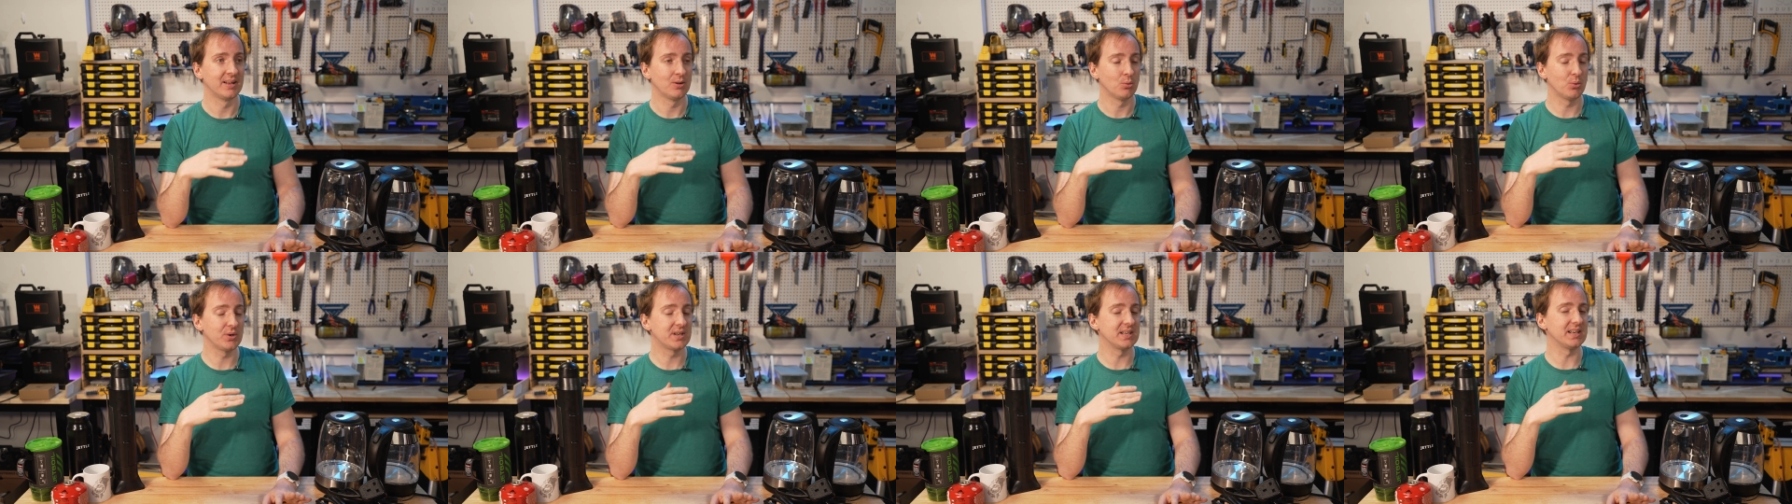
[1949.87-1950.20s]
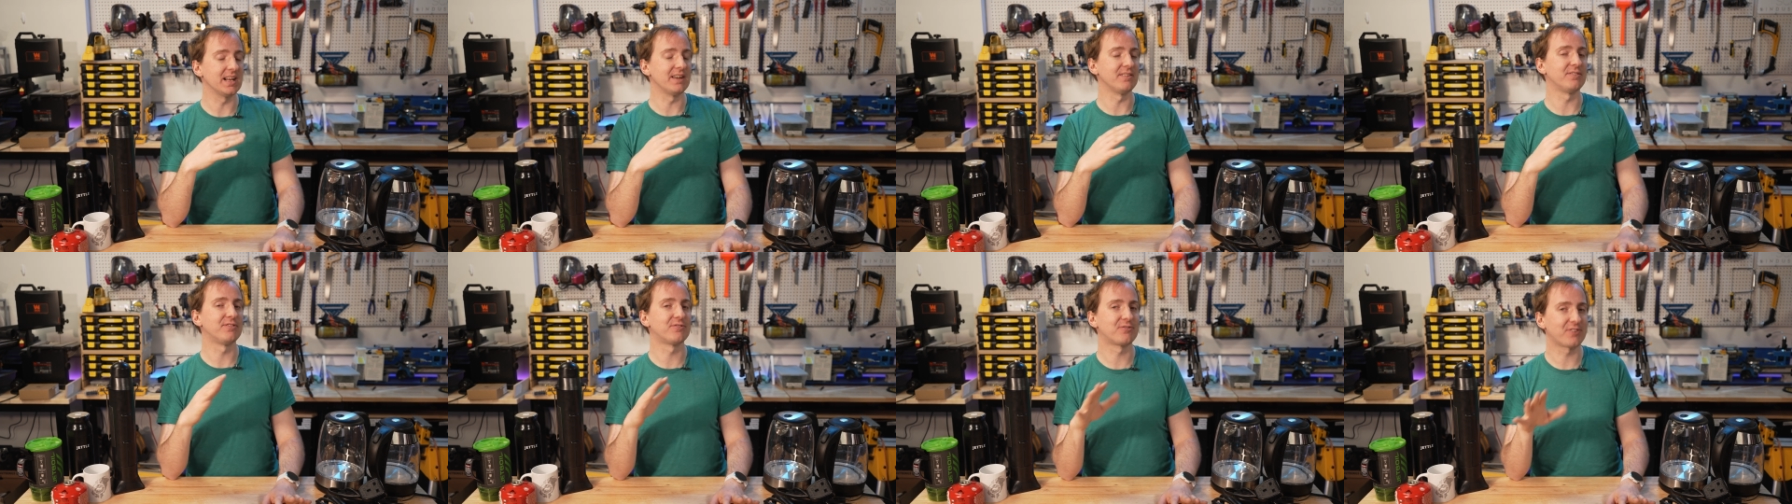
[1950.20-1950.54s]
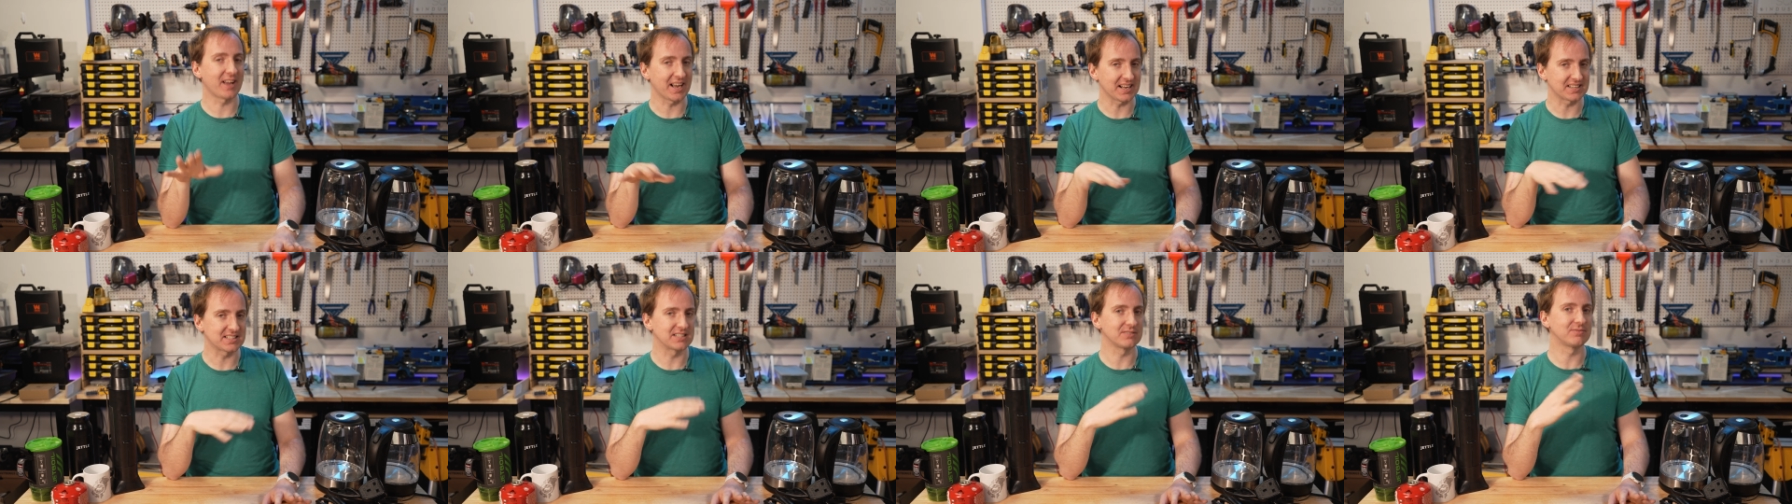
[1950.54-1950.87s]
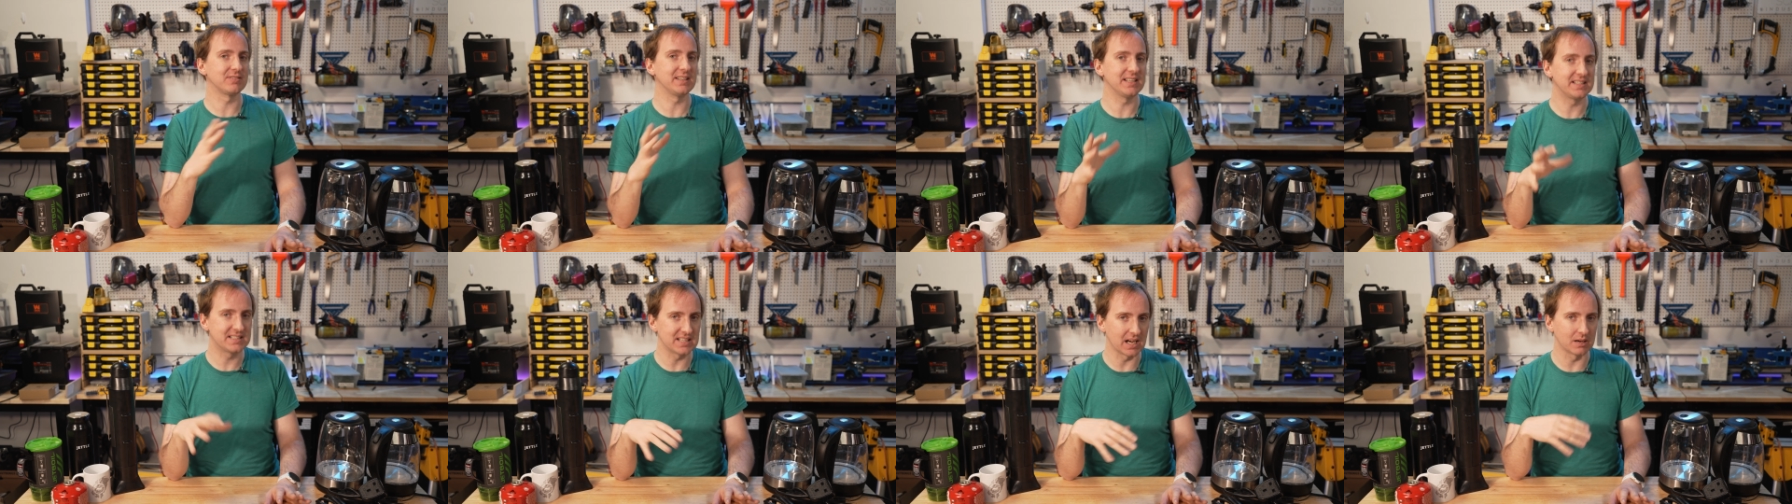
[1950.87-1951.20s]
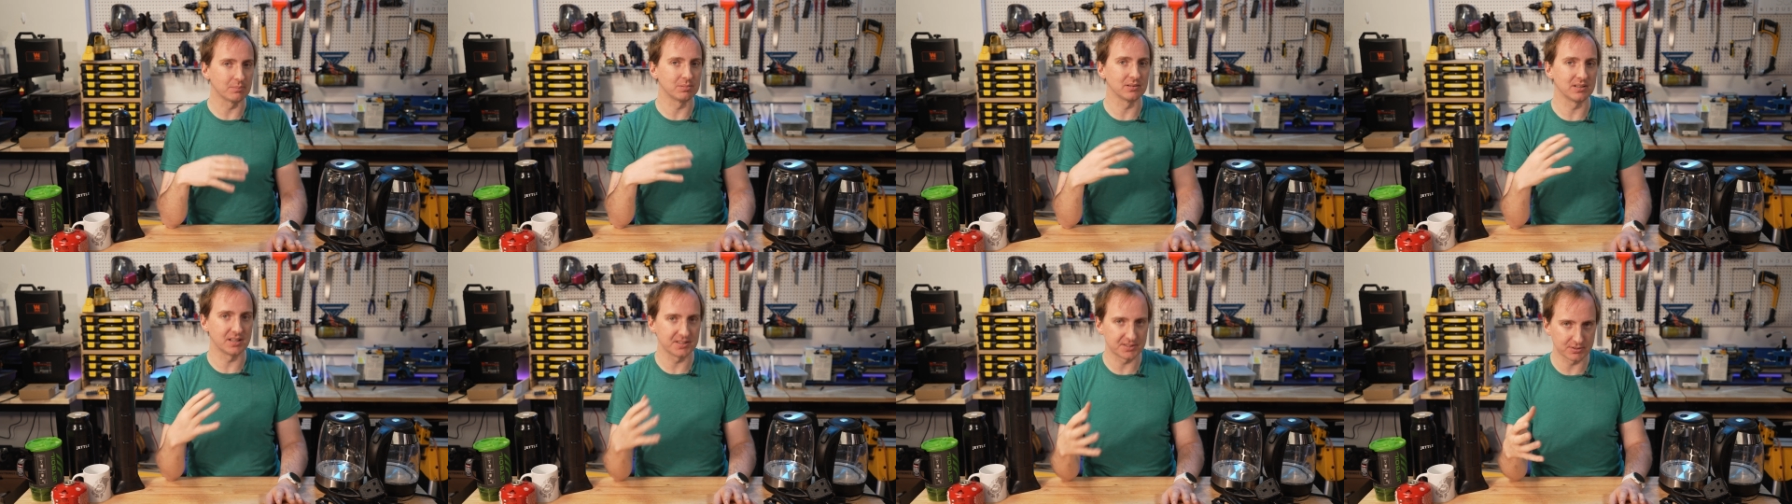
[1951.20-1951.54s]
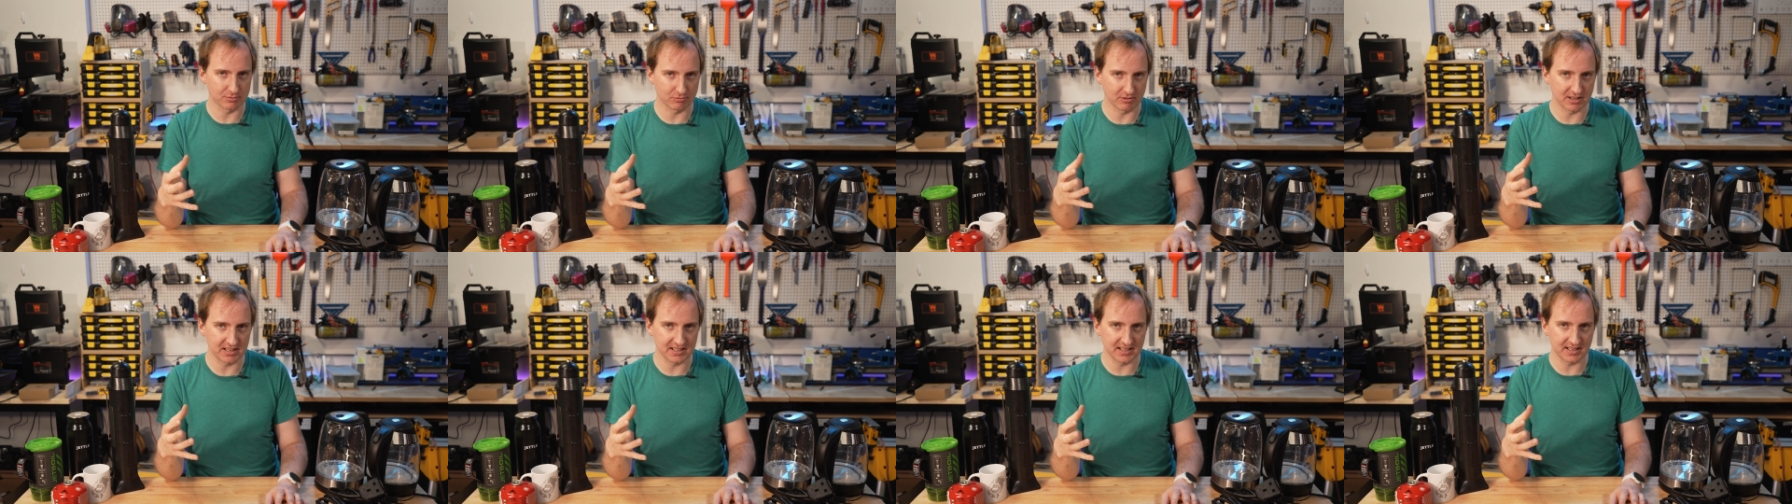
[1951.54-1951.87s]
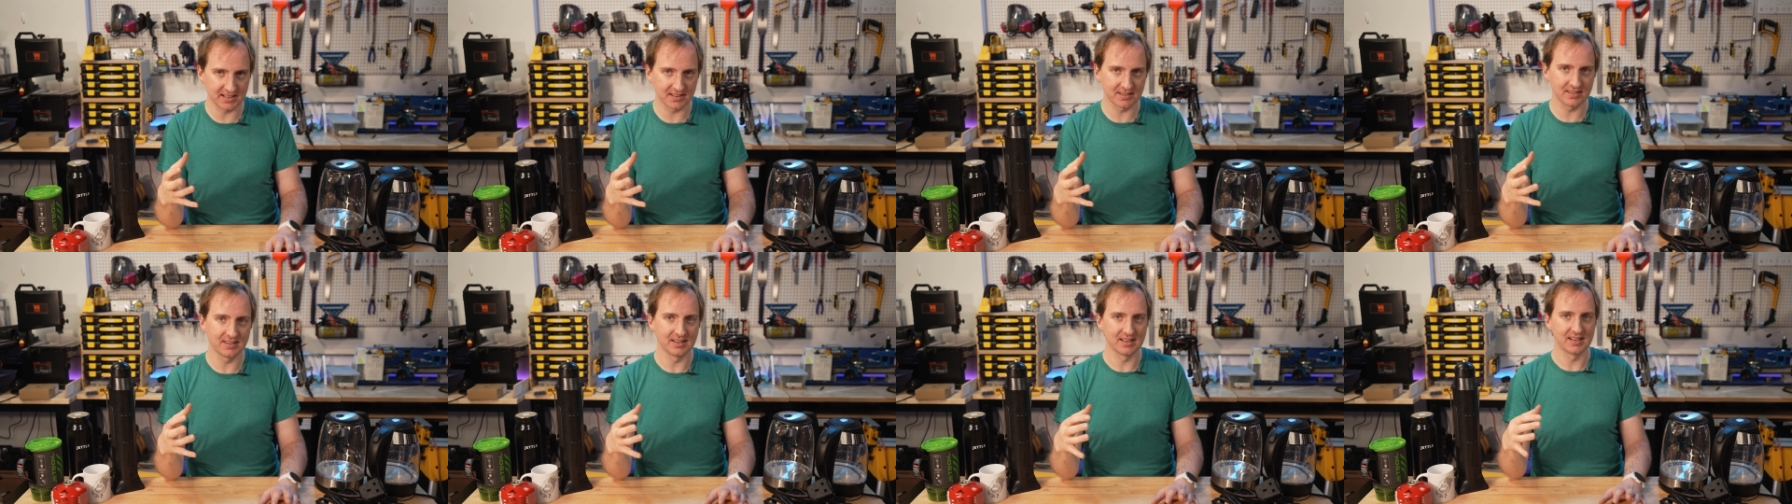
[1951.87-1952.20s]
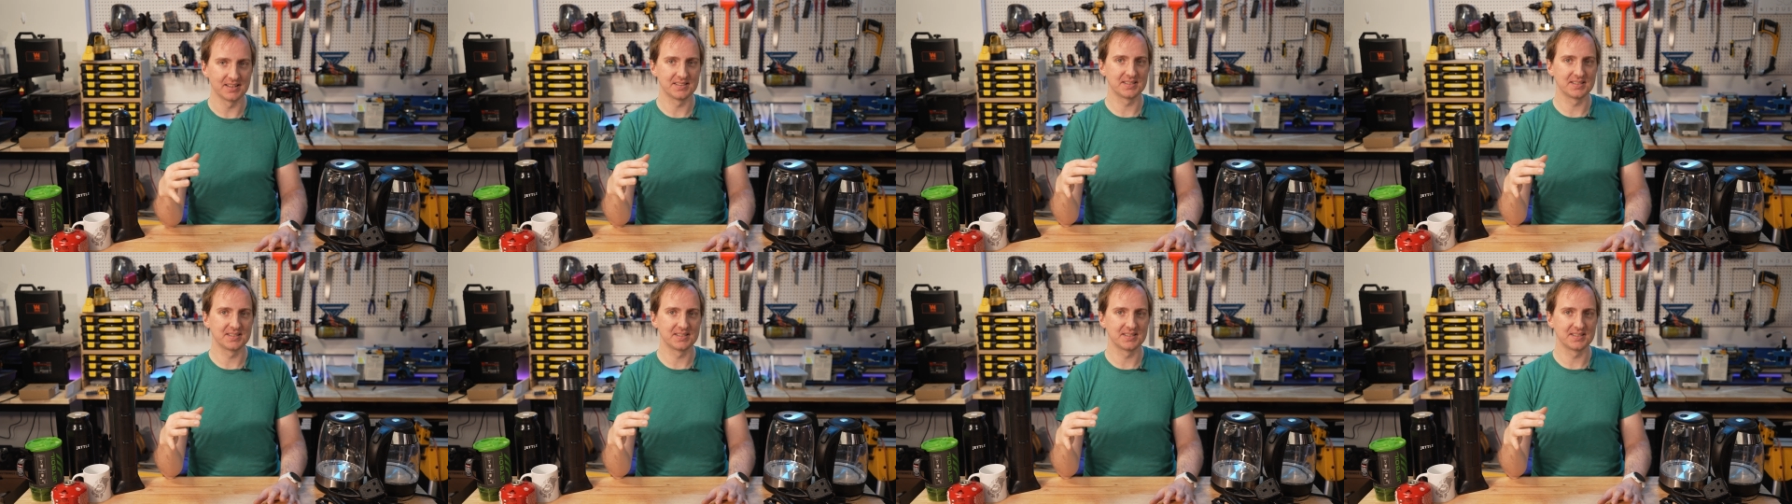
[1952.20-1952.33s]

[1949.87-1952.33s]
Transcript: we can effectively double its reading